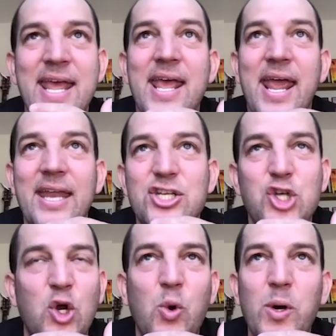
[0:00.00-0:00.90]
And
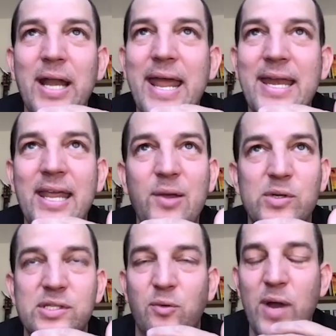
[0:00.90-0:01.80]
Shakur Laney
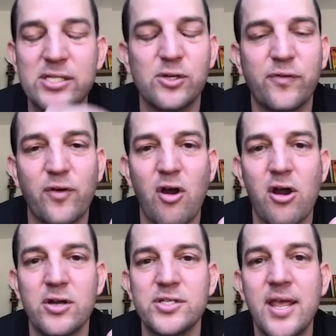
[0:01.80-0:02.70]
was a wrestler for
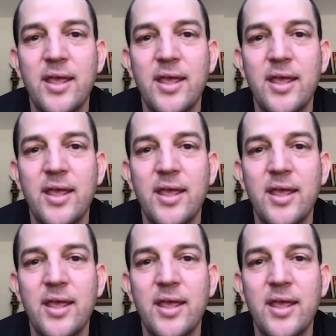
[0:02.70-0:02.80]
ours.